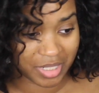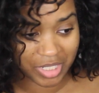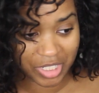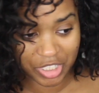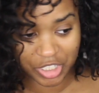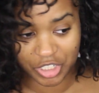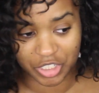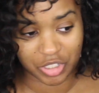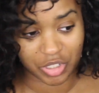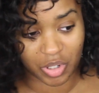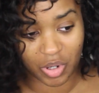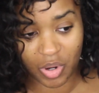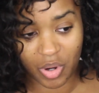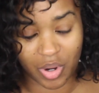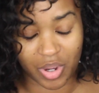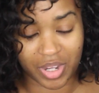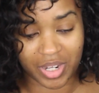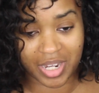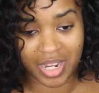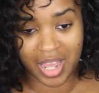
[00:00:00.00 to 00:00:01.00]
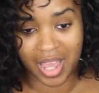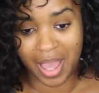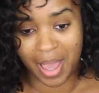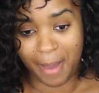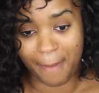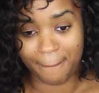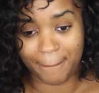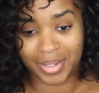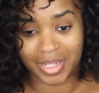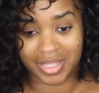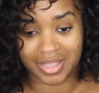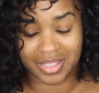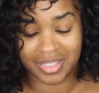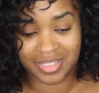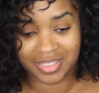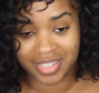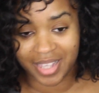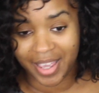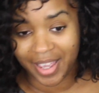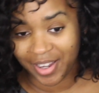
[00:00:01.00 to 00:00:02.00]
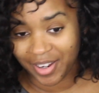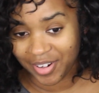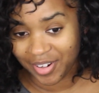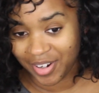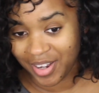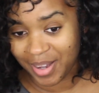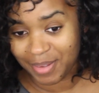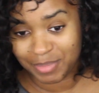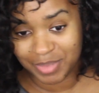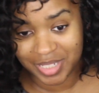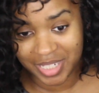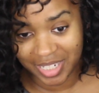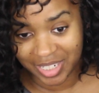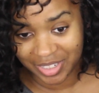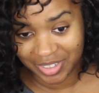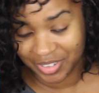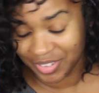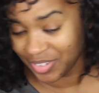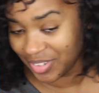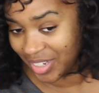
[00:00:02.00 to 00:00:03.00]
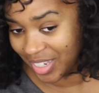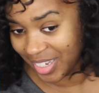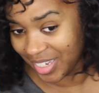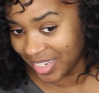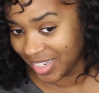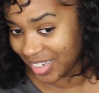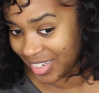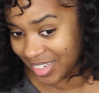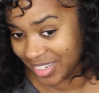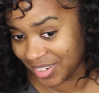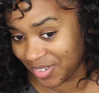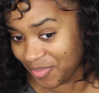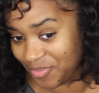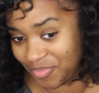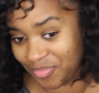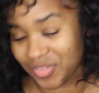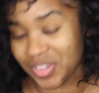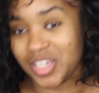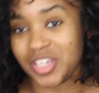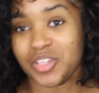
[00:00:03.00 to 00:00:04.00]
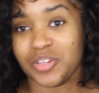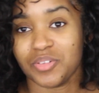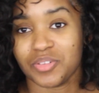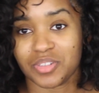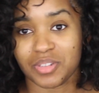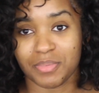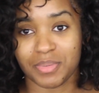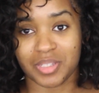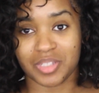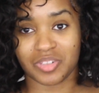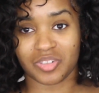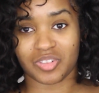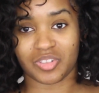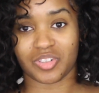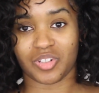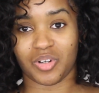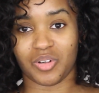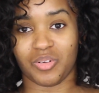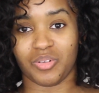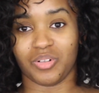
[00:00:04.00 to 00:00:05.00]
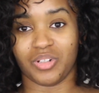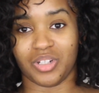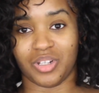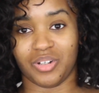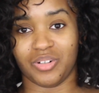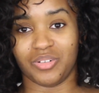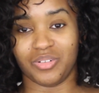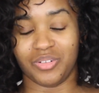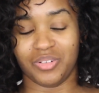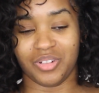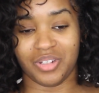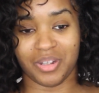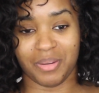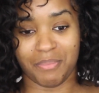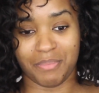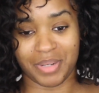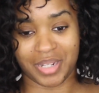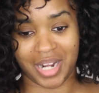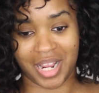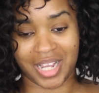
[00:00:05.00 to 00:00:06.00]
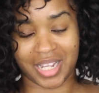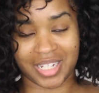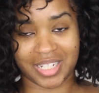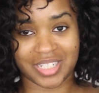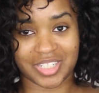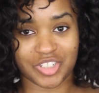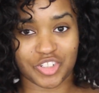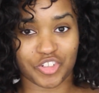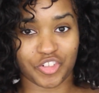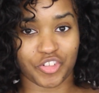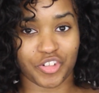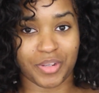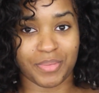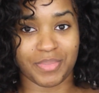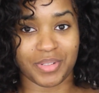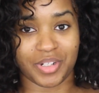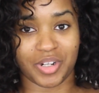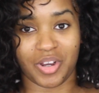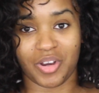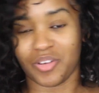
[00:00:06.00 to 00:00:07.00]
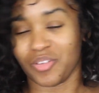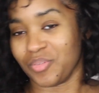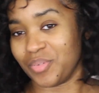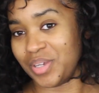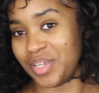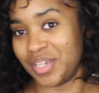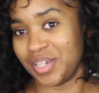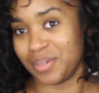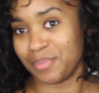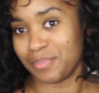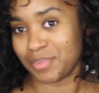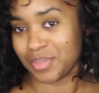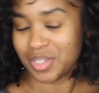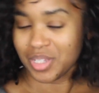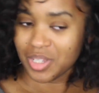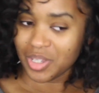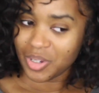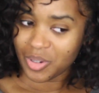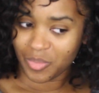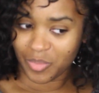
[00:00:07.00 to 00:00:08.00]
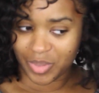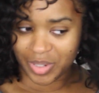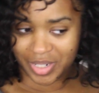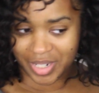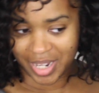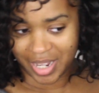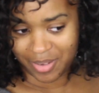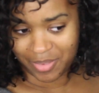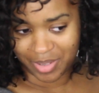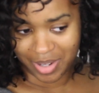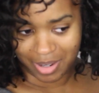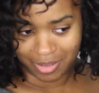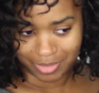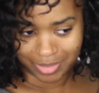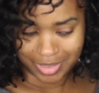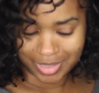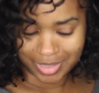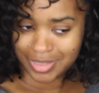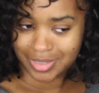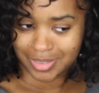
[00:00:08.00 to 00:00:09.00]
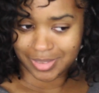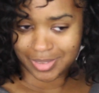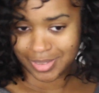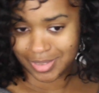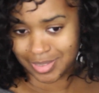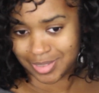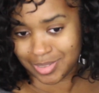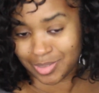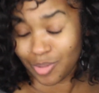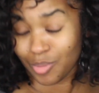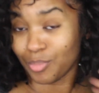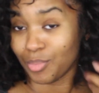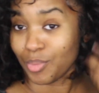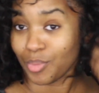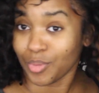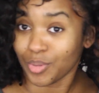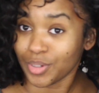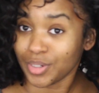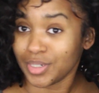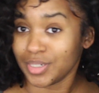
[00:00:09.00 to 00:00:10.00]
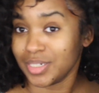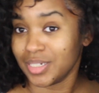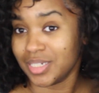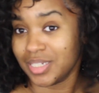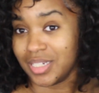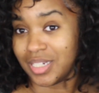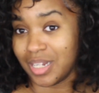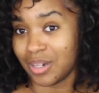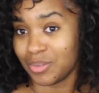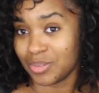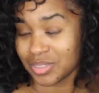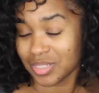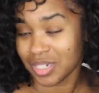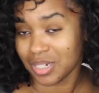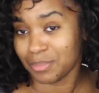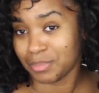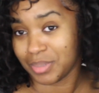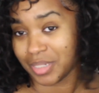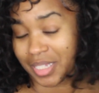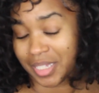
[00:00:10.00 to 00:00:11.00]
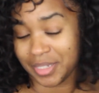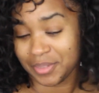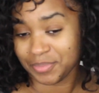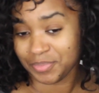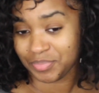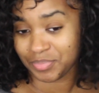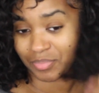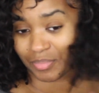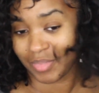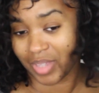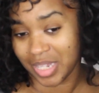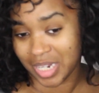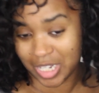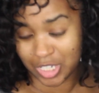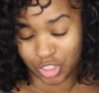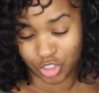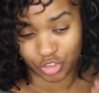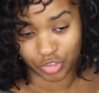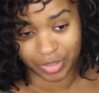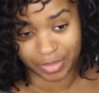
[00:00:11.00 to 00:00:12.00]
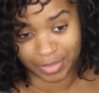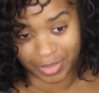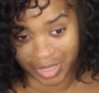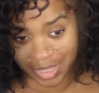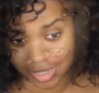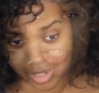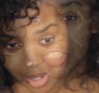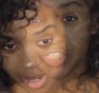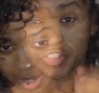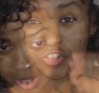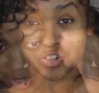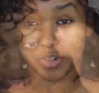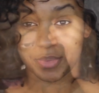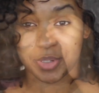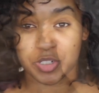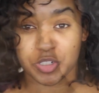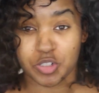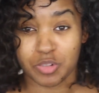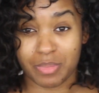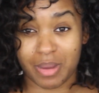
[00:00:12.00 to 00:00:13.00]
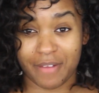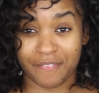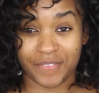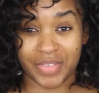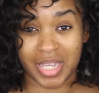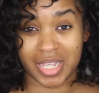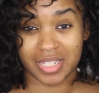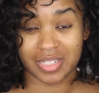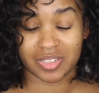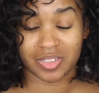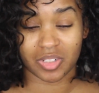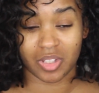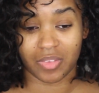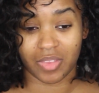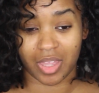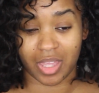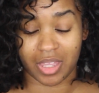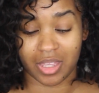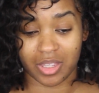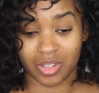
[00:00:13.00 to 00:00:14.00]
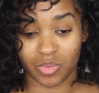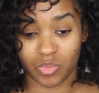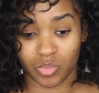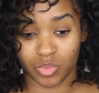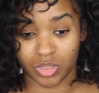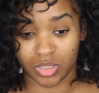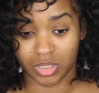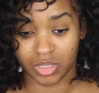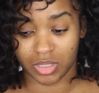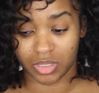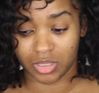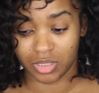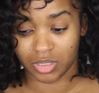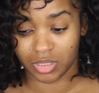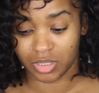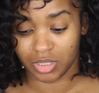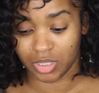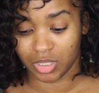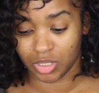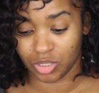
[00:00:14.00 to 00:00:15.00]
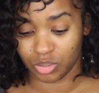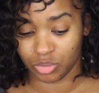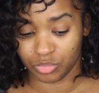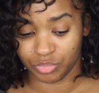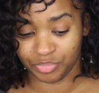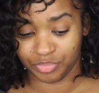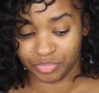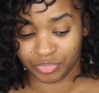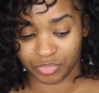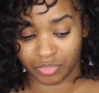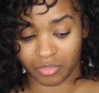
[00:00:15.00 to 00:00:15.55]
conditioner on, but this hair, I'm telling you, like, it used to be so long, but I trimmed it all the way up one day when I just so bored and I was up late, and I trimmed it. I had to trim it to my face so that it would, you know,